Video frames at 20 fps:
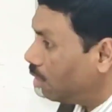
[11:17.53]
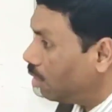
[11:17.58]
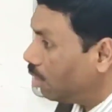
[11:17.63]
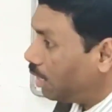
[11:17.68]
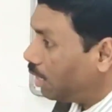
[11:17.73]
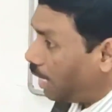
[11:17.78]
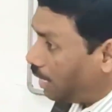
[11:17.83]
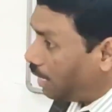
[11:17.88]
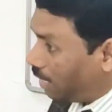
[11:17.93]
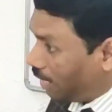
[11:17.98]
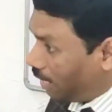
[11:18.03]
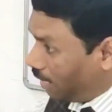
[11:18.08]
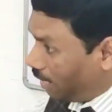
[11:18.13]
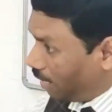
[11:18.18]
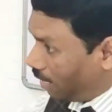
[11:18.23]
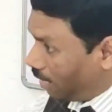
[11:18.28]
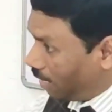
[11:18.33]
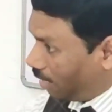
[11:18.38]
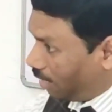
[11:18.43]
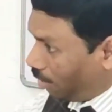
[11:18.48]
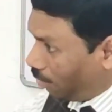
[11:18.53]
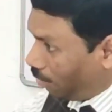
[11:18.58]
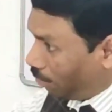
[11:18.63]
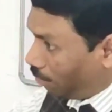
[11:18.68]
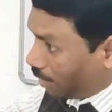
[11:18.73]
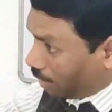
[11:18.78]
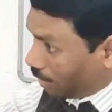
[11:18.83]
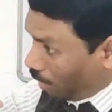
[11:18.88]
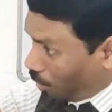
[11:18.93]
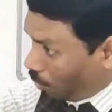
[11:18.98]
90 degree
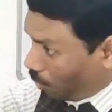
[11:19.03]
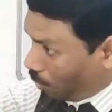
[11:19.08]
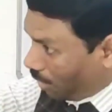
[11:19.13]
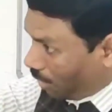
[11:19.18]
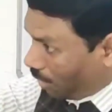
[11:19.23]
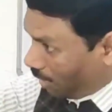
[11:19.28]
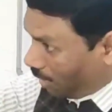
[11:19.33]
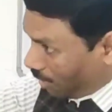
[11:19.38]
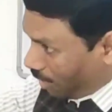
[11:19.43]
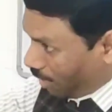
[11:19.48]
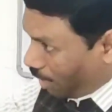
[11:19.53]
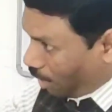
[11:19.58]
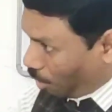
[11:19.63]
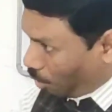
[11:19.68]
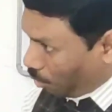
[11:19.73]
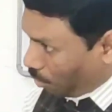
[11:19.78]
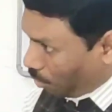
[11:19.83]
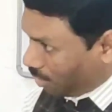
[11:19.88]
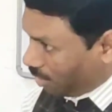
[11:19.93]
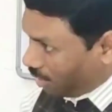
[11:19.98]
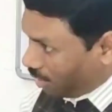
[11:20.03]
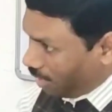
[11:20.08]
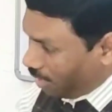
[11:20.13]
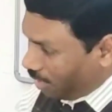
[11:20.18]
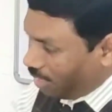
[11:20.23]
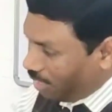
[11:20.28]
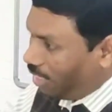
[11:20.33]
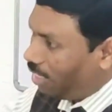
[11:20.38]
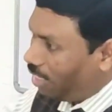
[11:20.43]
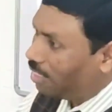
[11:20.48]
without taking out the
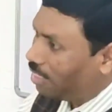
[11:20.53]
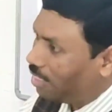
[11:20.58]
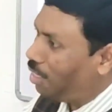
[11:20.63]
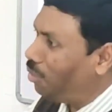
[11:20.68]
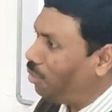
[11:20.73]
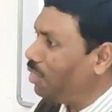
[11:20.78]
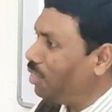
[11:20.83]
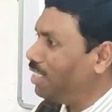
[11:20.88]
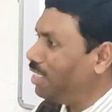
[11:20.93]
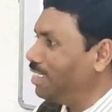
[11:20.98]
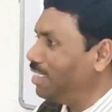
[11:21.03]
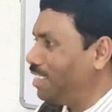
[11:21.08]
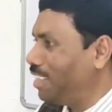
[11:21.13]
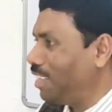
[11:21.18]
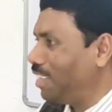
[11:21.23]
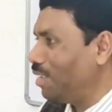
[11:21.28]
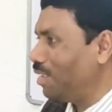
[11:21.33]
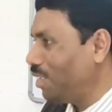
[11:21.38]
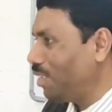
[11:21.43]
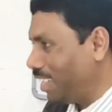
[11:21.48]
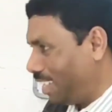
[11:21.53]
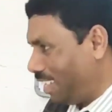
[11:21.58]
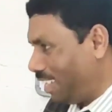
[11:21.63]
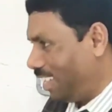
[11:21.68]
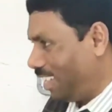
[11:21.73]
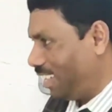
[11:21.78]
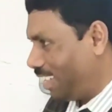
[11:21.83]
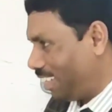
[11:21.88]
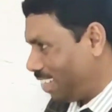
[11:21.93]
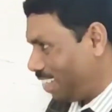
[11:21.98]
needle, now it is 0
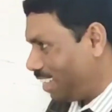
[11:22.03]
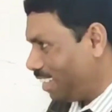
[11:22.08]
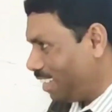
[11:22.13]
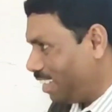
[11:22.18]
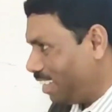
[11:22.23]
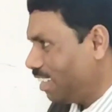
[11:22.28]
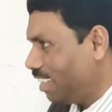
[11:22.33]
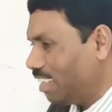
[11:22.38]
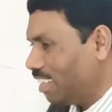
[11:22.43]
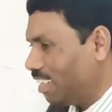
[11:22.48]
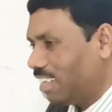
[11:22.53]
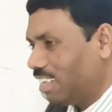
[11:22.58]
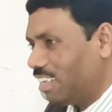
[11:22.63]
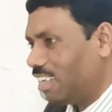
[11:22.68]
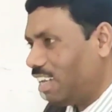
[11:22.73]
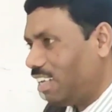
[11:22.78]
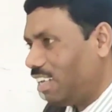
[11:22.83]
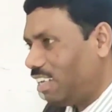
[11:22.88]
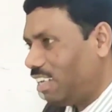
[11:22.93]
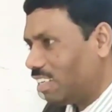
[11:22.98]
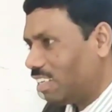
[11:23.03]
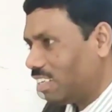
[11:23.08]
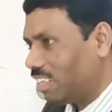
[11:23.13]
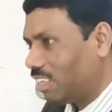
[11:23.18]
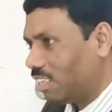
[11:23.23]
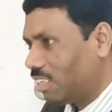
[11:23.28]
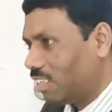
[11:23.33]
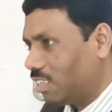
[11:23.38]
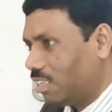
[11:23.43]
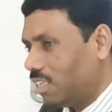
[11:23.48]
degree. Right?
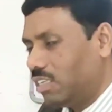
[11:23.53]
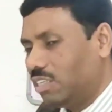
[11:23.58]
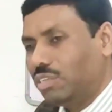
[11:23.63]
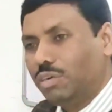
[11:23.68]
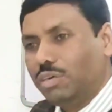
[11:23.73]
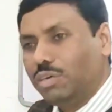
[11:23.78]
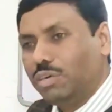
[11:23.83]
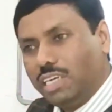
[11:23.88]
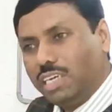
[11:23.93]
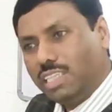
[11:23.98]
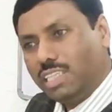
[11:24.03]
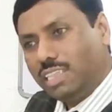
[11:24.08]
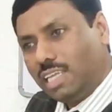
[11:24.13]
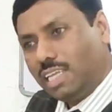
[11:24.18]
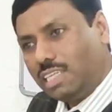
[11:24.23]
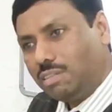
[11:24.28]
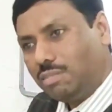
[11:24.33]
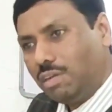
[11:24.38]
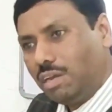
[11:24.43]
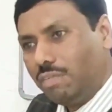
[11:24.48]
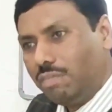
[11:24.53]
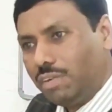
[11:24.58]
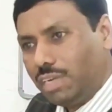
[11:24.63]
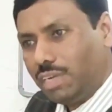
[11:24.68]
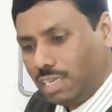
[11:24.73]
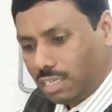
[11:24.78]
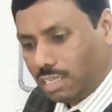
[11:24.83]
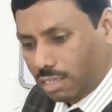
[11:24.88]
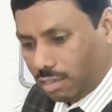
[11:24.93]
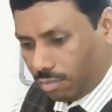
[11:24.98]
So in this way
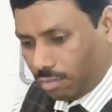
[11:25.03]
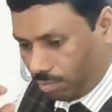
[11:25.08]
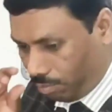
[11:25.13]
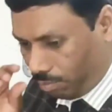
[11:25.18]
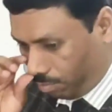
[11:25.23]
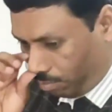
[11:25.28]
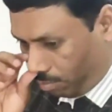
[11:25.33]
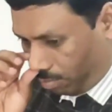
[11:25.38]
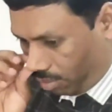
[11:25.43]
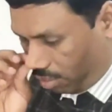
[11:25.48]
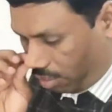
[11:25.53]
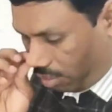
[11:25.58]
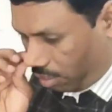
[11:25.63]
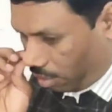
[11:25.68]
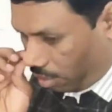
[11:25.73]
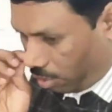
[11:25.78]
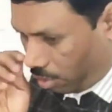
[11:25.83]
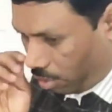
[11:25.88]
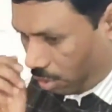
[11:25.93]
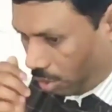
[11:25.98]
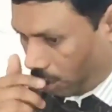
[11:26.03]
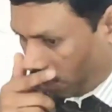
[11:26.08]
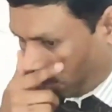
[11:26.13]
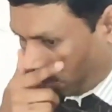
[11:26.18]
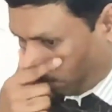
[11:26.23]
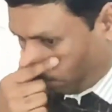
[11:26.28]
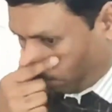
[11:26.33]
we... Sorry?